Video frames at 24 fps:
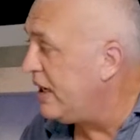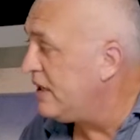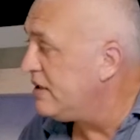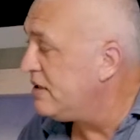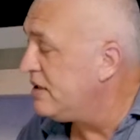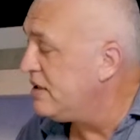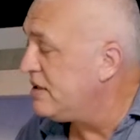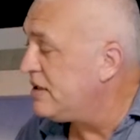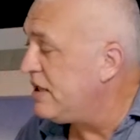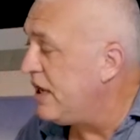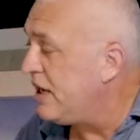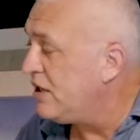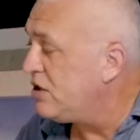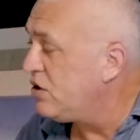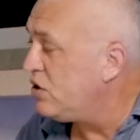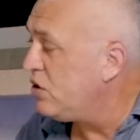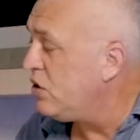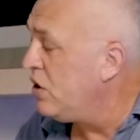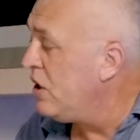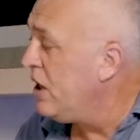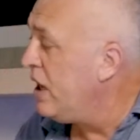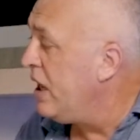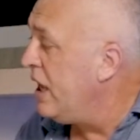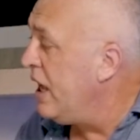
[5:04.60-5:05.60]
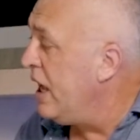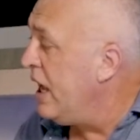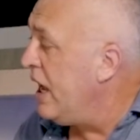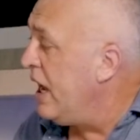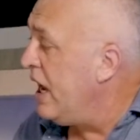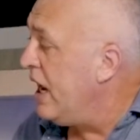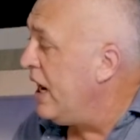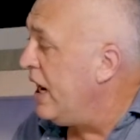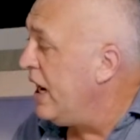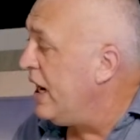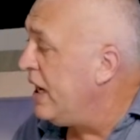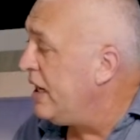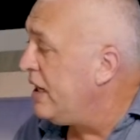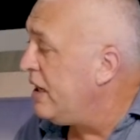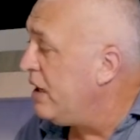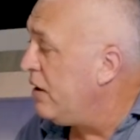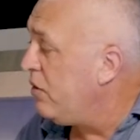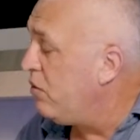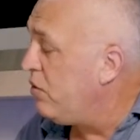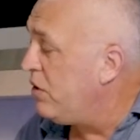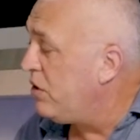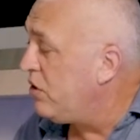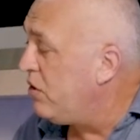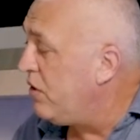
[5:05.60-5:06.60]
the statue. And
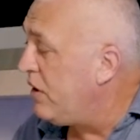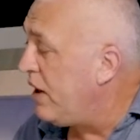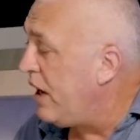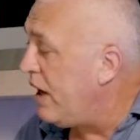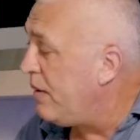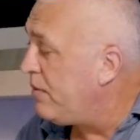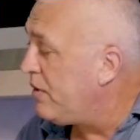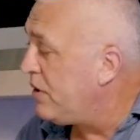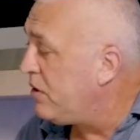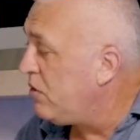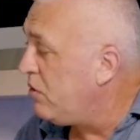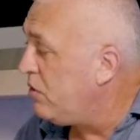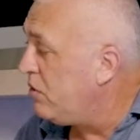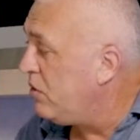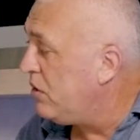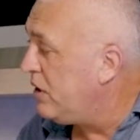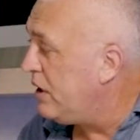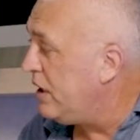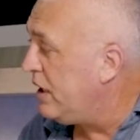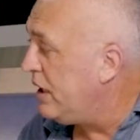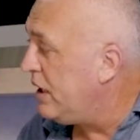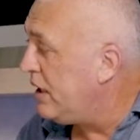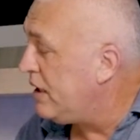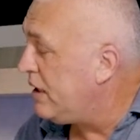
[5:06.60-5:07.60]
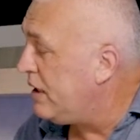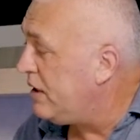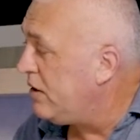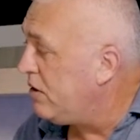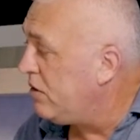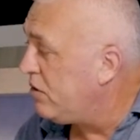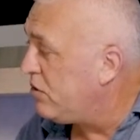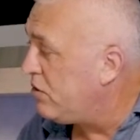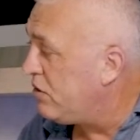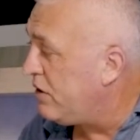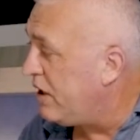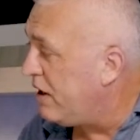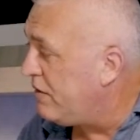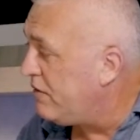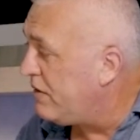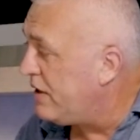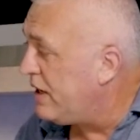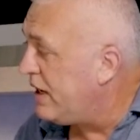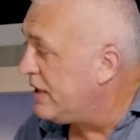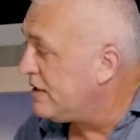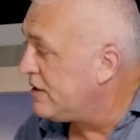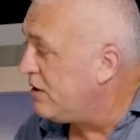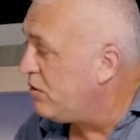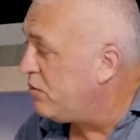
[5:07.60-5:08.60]
when you're happy with it, you know, to have a
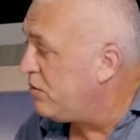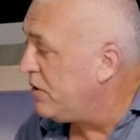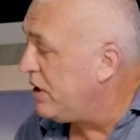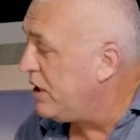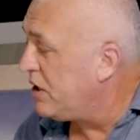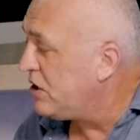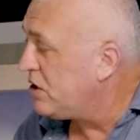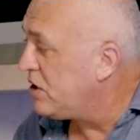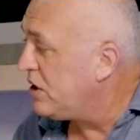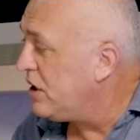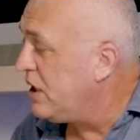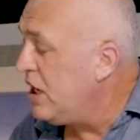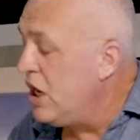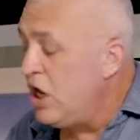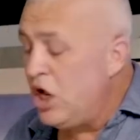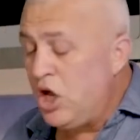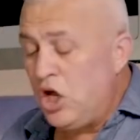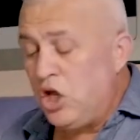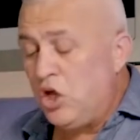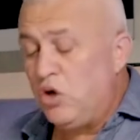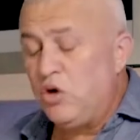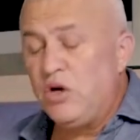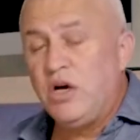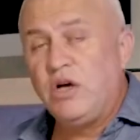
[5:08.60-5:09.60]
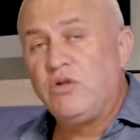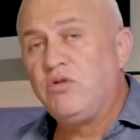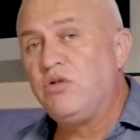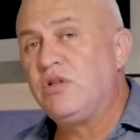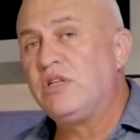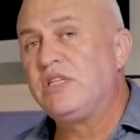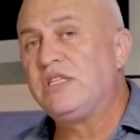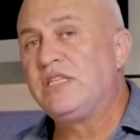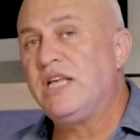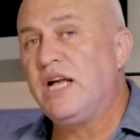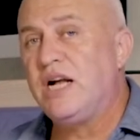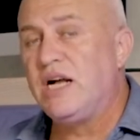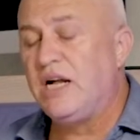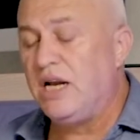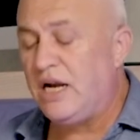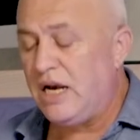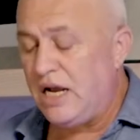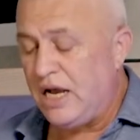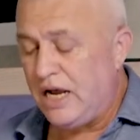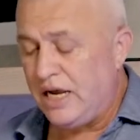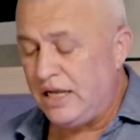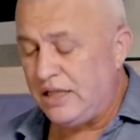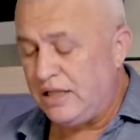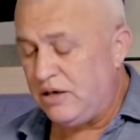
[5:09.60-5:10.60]
nice illumination, you go to the second
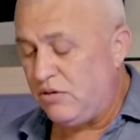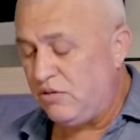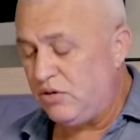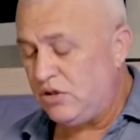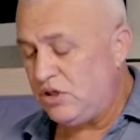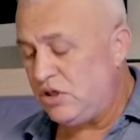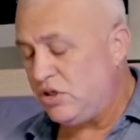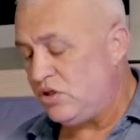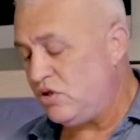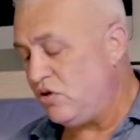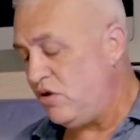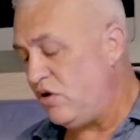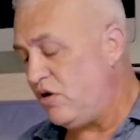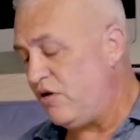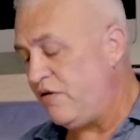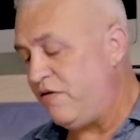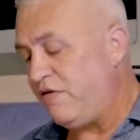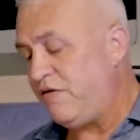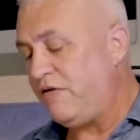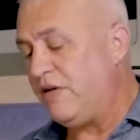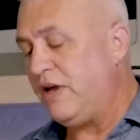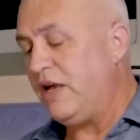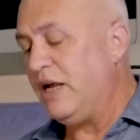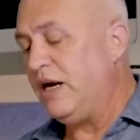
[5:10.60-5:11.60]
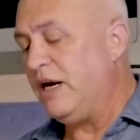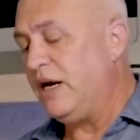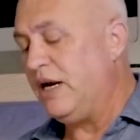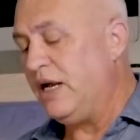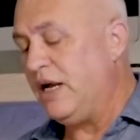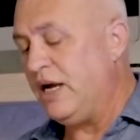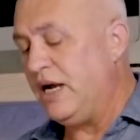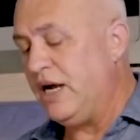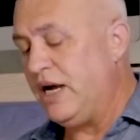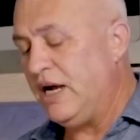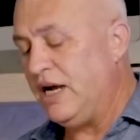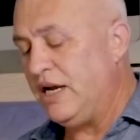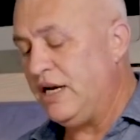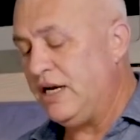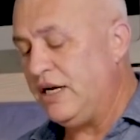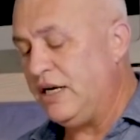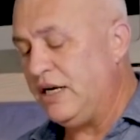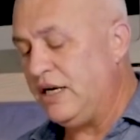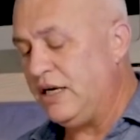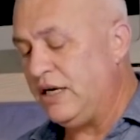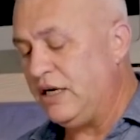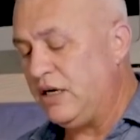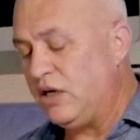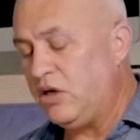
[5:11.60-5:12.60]
light, which is your fill,
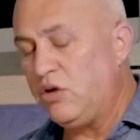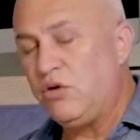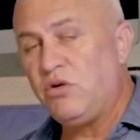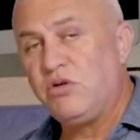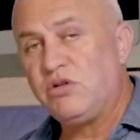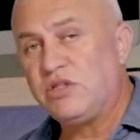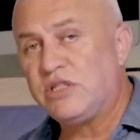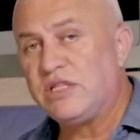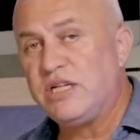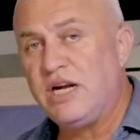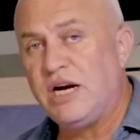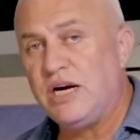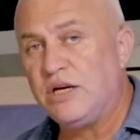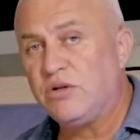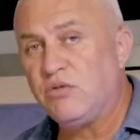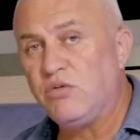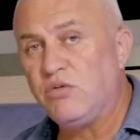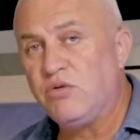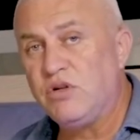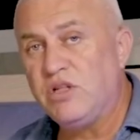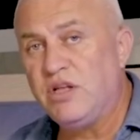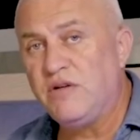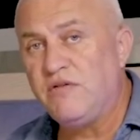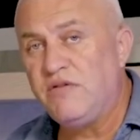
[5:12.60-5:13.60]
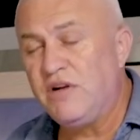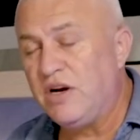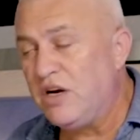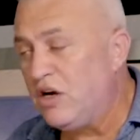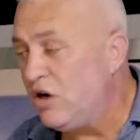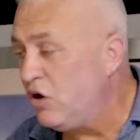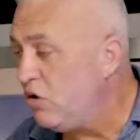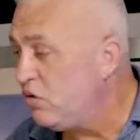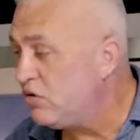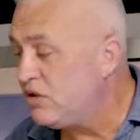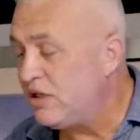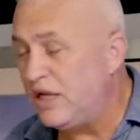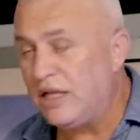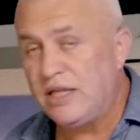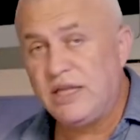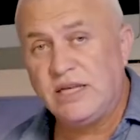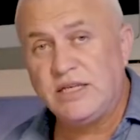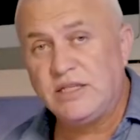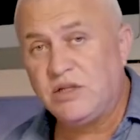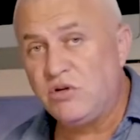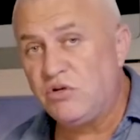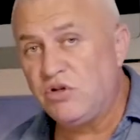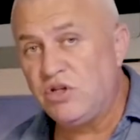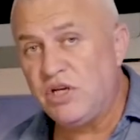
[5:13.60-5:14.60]
and you start with a very low
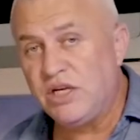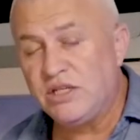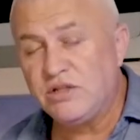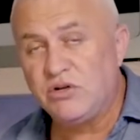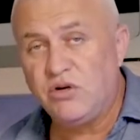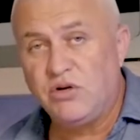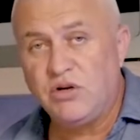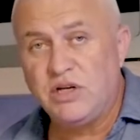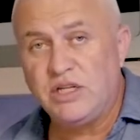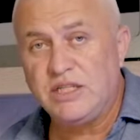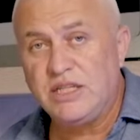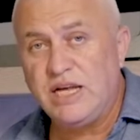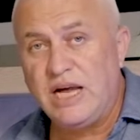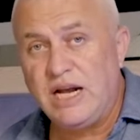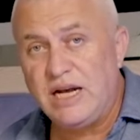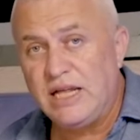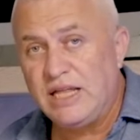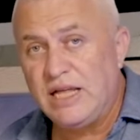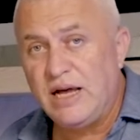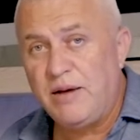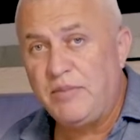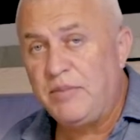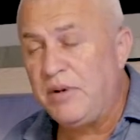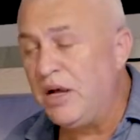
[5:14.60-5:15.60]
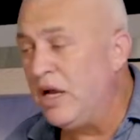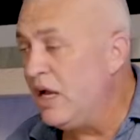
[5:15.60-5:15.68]
settings. You're just gonna dial it up